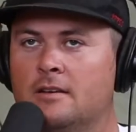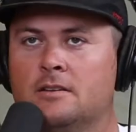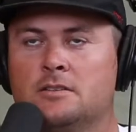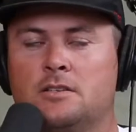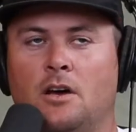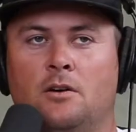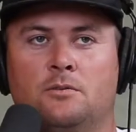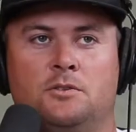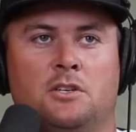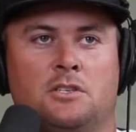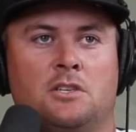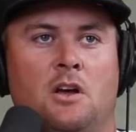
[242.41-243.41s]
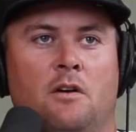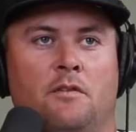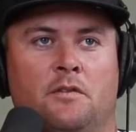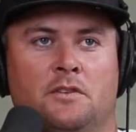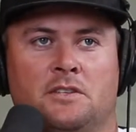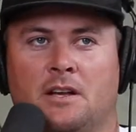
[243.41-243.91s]
So just know if
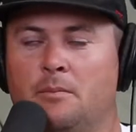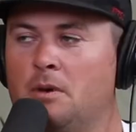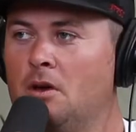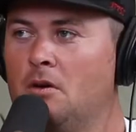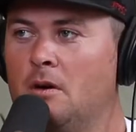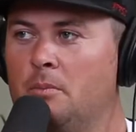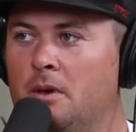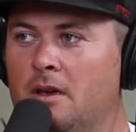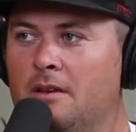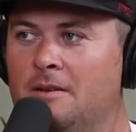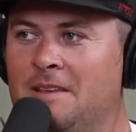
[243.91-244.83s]
it feels like I'm being grumpy.